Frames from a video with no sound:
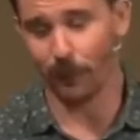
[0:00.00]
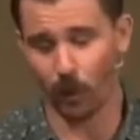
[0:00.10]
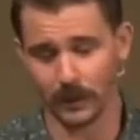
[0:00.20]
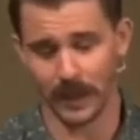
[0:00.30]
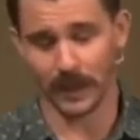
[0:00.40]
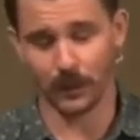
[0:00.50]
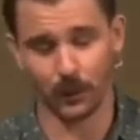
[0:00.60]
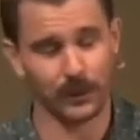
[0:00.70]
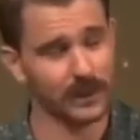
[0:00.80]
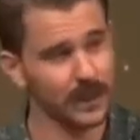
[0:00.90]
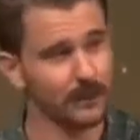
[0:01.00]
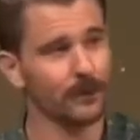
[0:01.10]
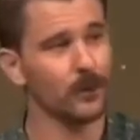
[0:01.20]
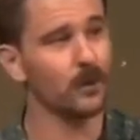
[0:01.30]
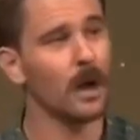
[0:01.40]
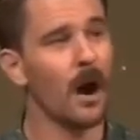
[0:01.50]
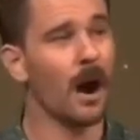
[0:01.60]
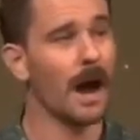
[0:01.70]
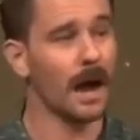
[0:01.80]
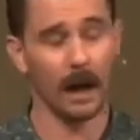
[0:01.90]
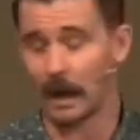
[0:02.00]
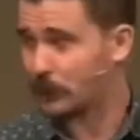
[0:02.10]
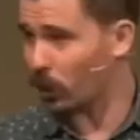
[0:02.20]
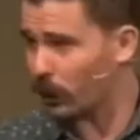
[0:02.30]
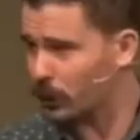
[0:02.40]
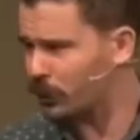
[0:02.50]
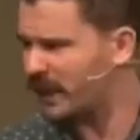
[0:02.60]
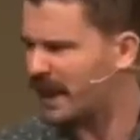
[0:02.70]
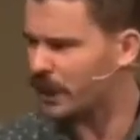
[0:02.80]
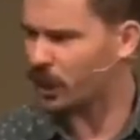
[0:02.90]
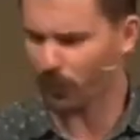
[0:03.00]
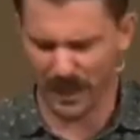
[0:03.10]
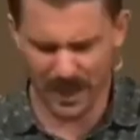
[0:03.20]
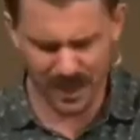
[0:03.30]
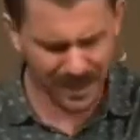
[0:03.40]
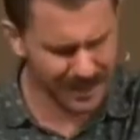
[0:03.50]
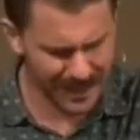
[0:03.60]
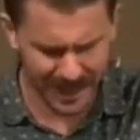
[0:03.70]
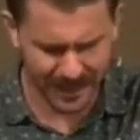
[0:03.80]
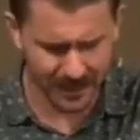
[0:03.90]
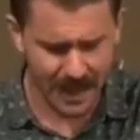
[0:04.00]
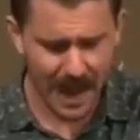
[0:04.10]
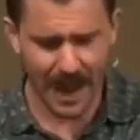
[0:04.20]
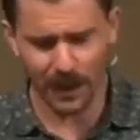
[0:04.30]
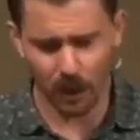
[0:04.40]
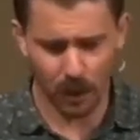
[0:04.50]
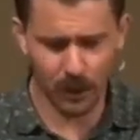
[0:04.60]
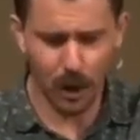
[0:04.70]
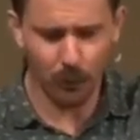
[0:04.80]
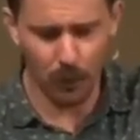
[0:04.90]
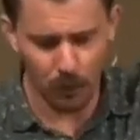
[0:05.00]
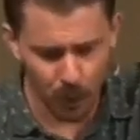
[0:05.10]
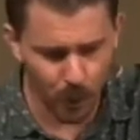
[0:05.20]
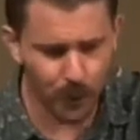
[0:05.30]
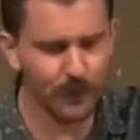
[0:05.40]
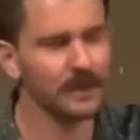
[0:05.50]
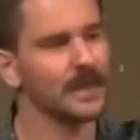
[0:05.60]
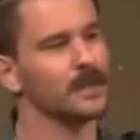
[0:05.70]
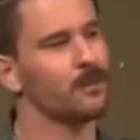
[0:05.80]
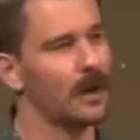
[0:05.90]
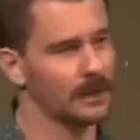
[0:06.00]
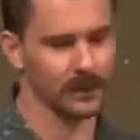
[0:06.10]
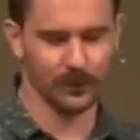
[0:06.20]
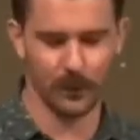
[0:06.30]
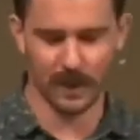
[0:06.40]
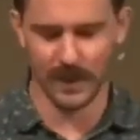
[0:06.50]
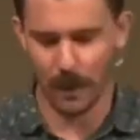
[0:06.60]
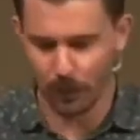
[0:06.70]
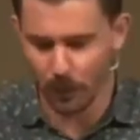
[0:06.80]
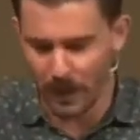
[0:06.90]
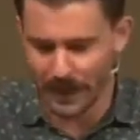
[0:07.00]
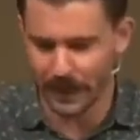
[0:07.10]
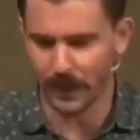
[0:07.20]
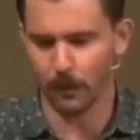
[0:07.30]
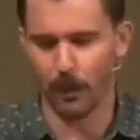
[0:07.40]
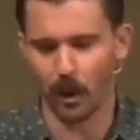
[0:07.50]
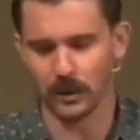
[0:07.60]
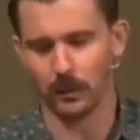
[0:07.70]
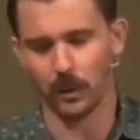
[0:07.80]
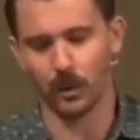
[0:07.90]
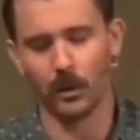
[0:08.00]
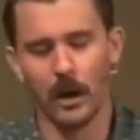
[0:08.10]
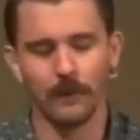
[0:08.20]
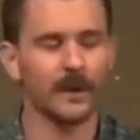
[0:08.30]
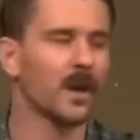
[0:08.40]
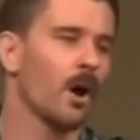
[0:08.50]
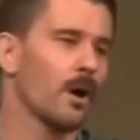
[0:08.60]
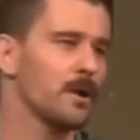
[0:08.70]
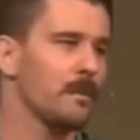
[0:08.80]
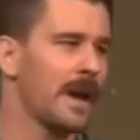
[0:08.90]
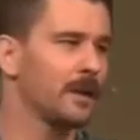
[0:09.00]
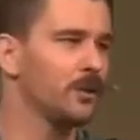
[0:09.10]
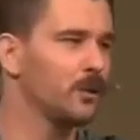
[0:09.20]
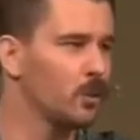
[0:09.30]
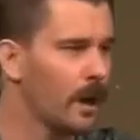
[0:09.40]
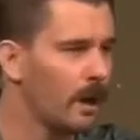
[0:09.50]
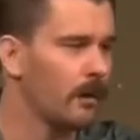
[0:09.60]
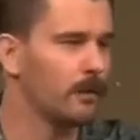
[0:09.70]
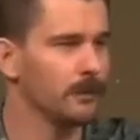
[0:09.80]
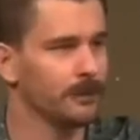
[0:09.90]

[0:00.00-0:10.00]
falls into sinful uh, uh, idolatry and egregious sin, and God removes his presence from the temple, making it impossible for God and man to dwell.